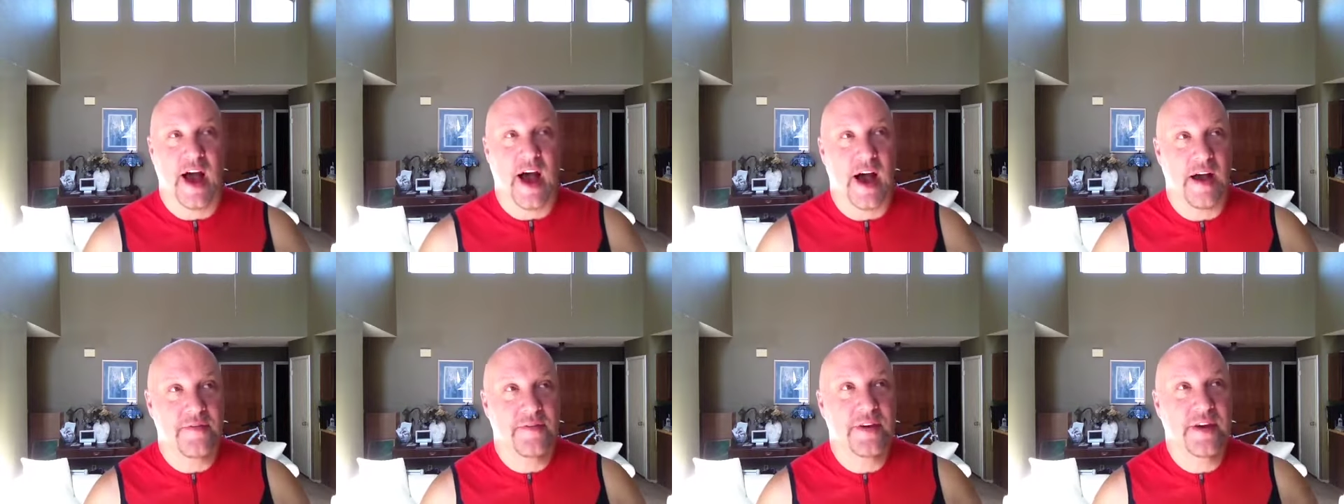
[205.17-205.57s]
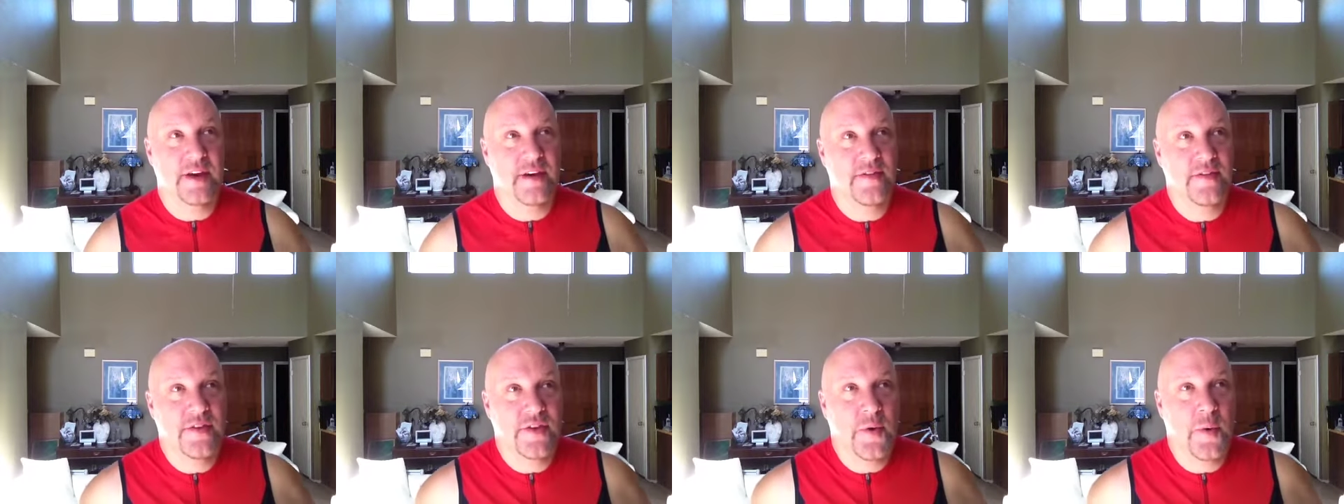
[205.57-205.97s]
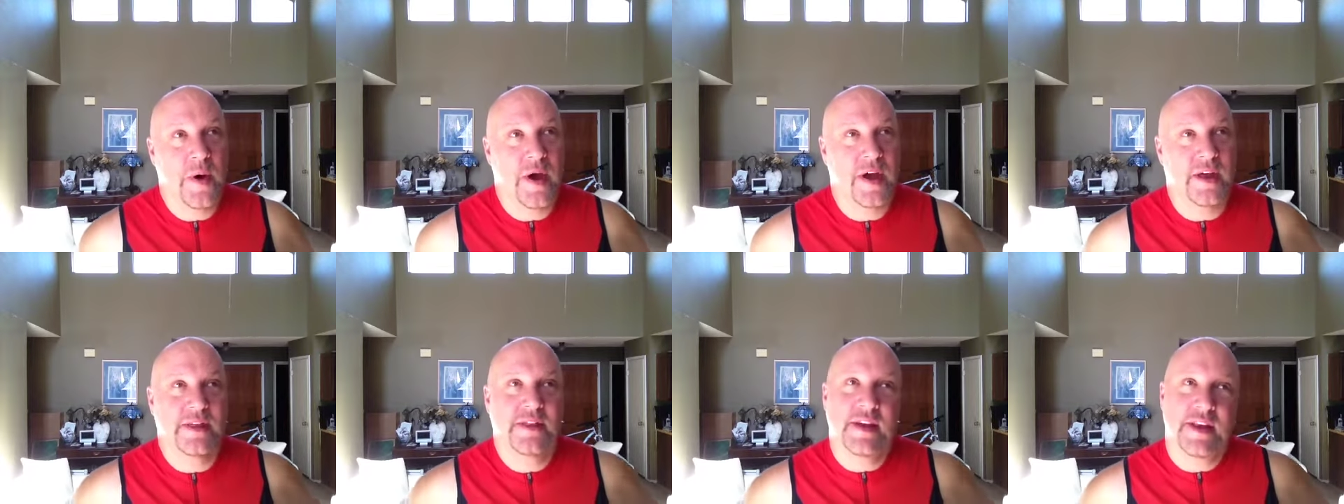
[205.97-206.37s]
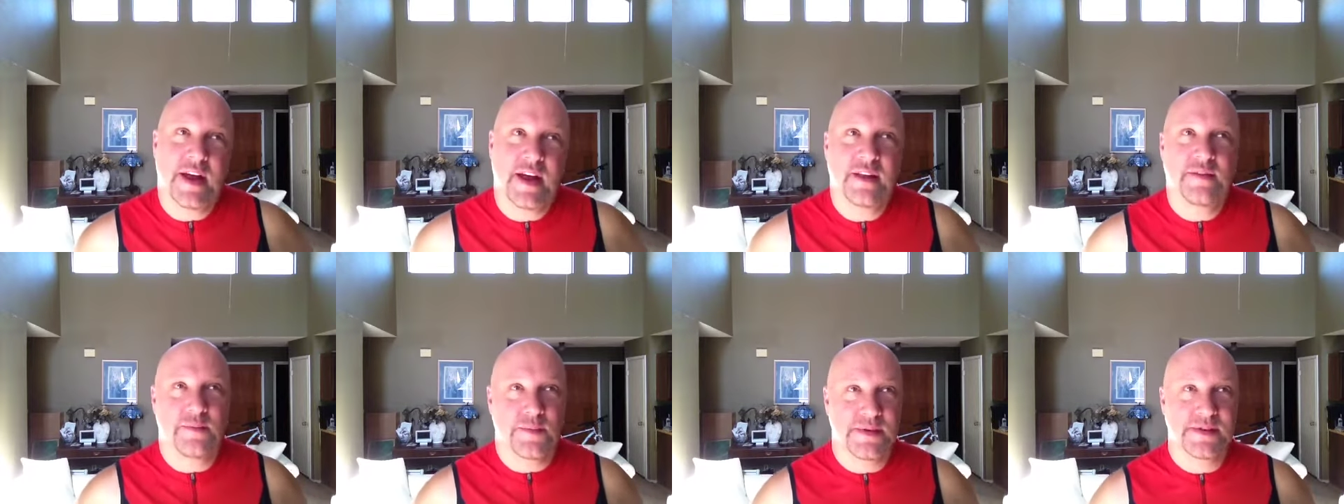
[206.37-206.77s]
I've given away, and then
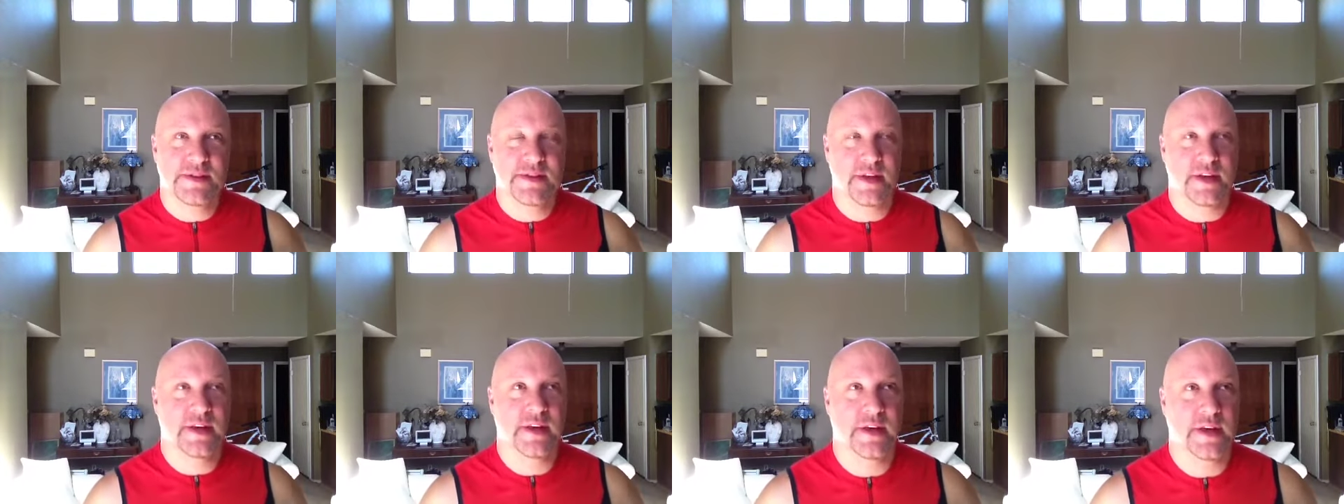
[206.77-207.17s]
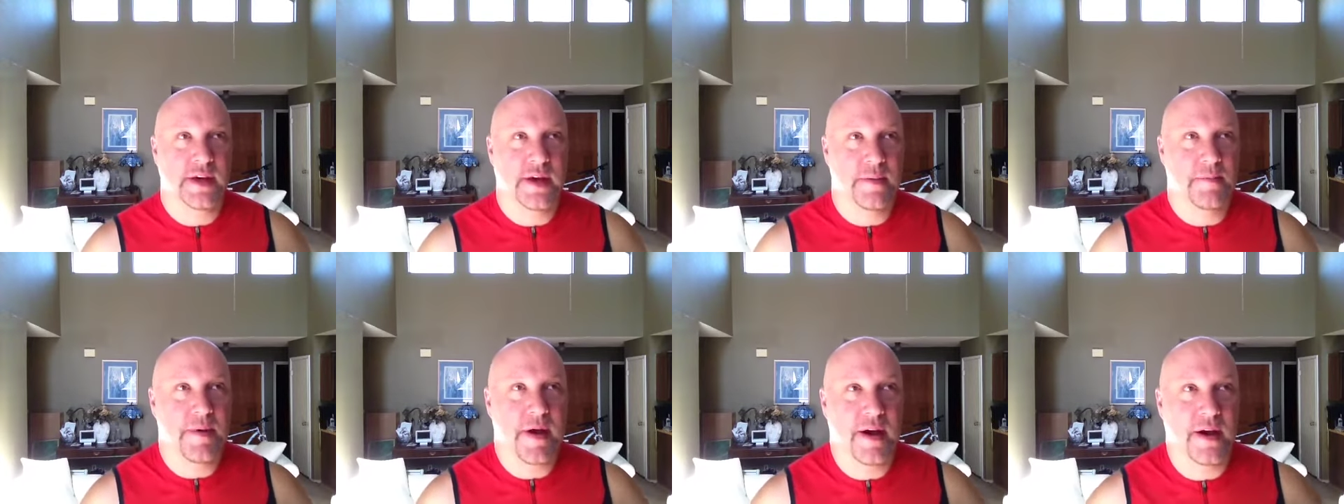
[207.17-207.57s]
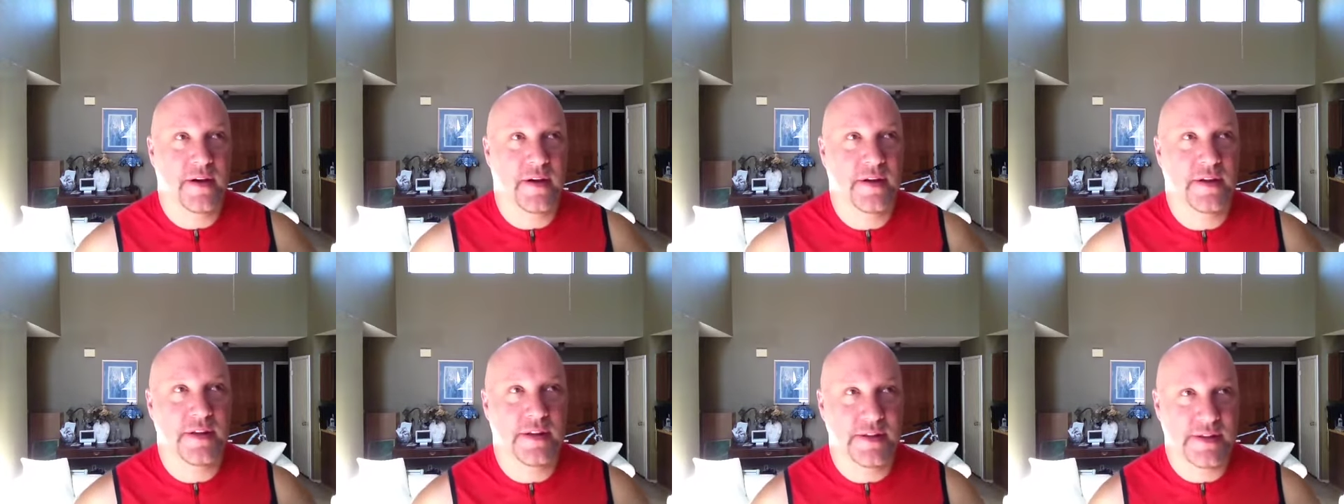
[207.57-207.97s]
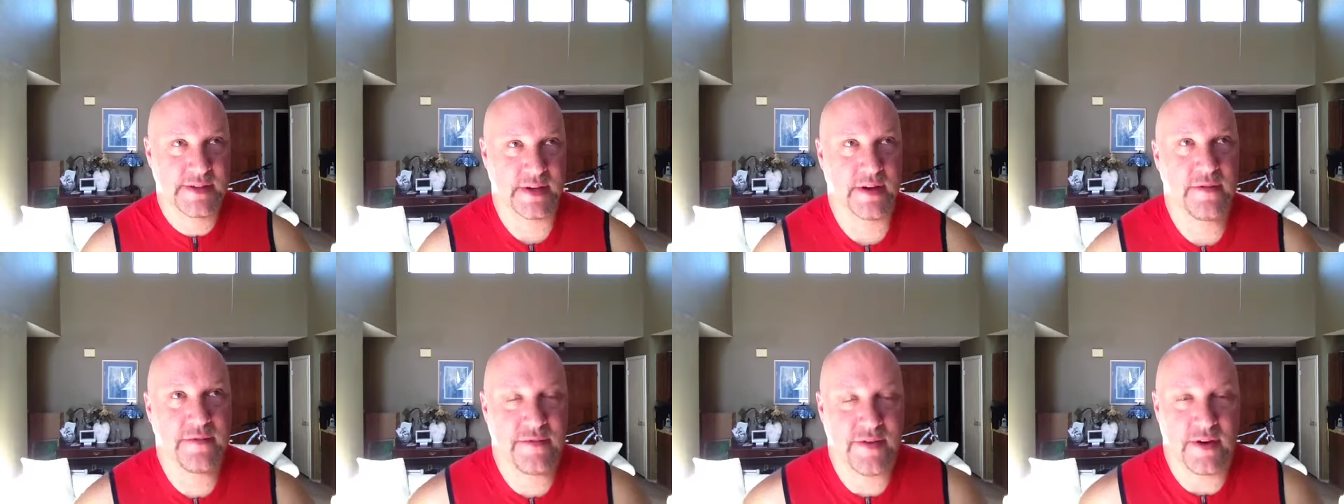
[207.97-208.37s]
I was thinking about
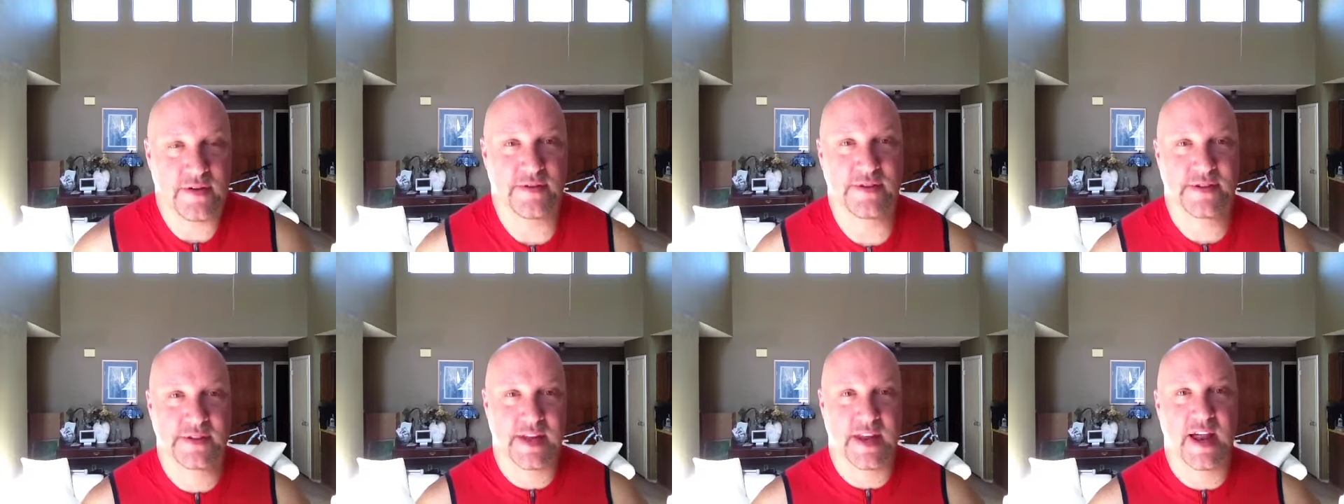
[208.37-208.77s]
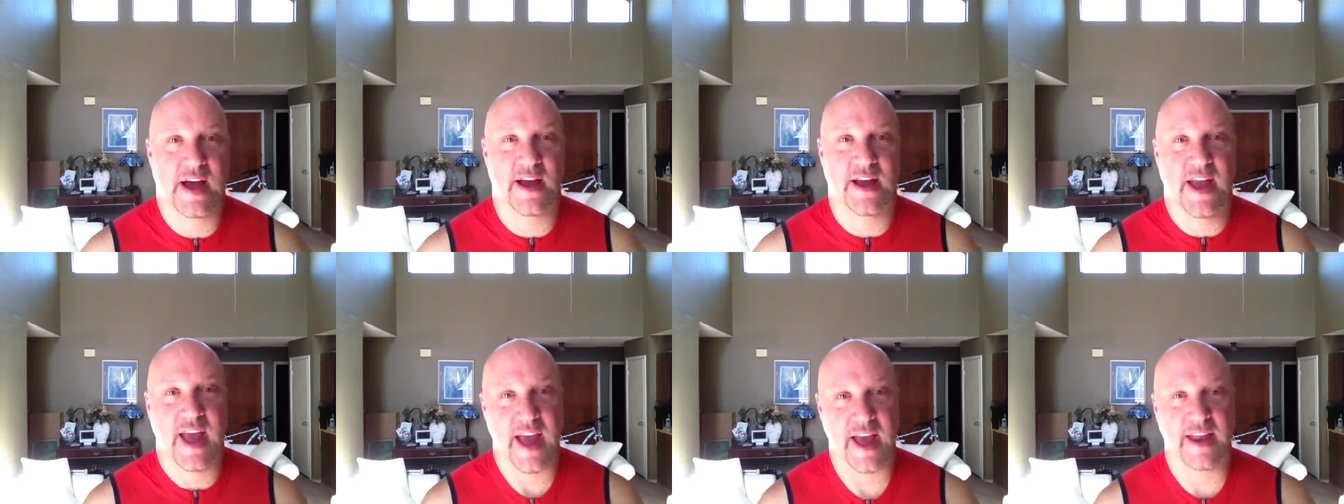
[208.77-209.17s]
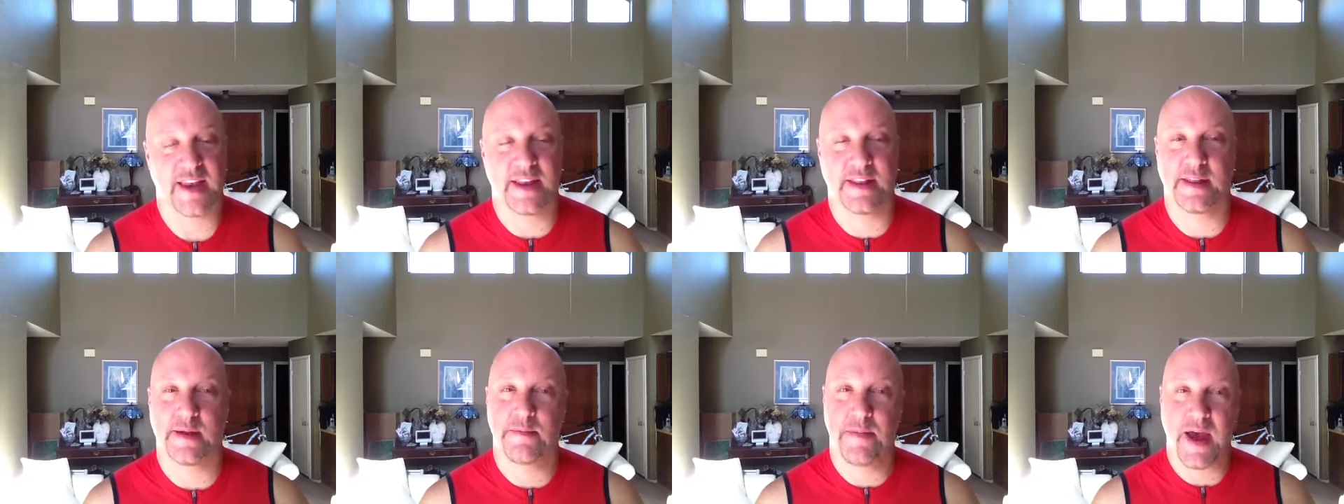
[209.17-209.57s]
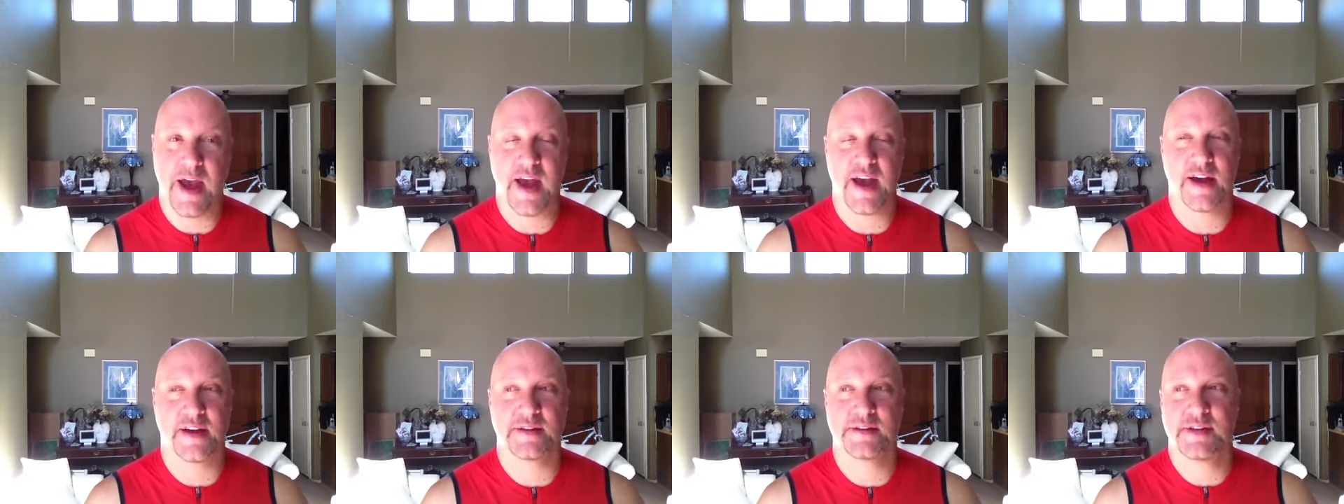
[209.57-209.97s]
cell phones that I had in the
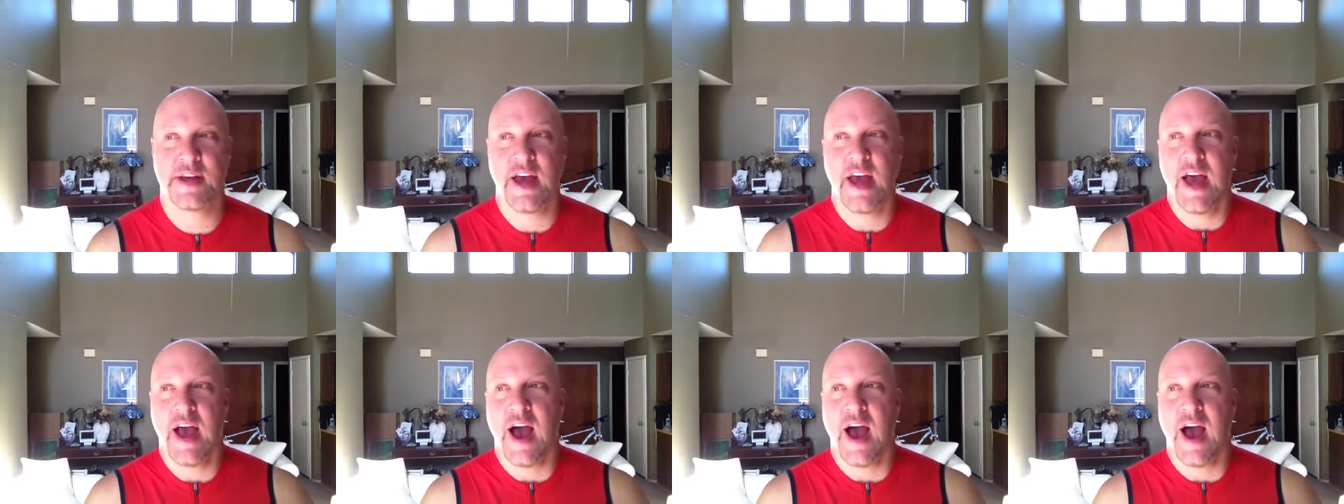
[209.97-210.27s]
past.